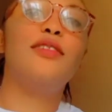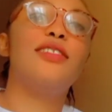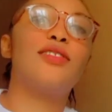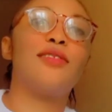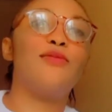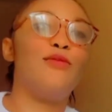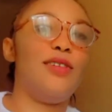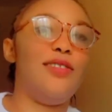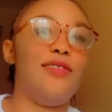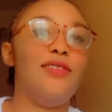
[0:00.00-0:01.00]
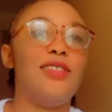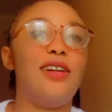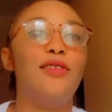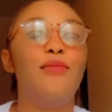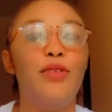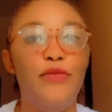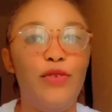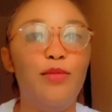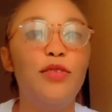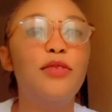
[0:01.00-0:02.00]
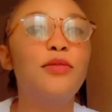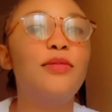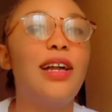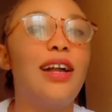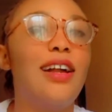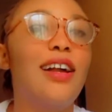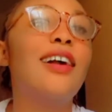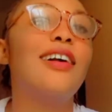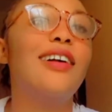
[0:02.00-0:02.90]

these questions are coming from. You know, we are